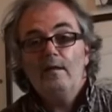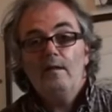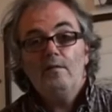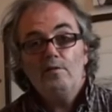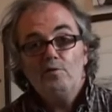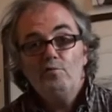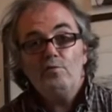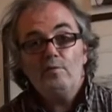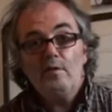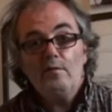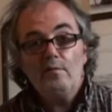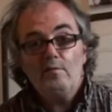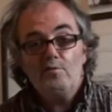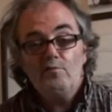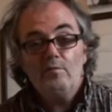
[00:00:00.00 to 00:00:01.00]
the juice out of
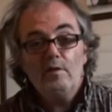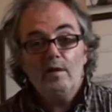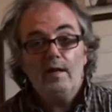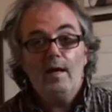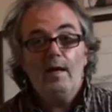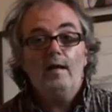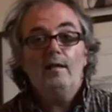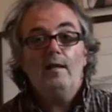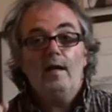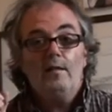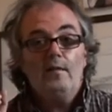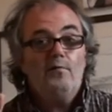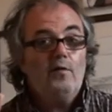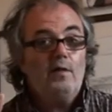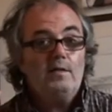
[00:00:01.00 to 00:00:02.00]
the sugar cane and
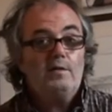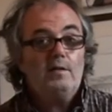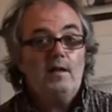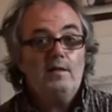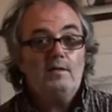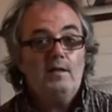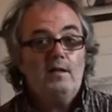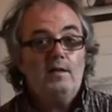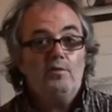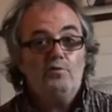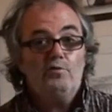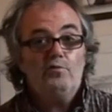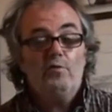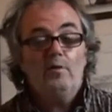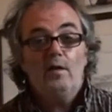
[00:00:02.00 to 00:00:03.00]
they've crystallized it into
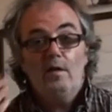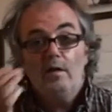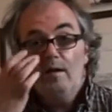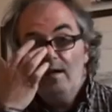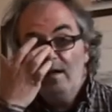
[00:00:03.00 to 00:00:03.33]
sugar,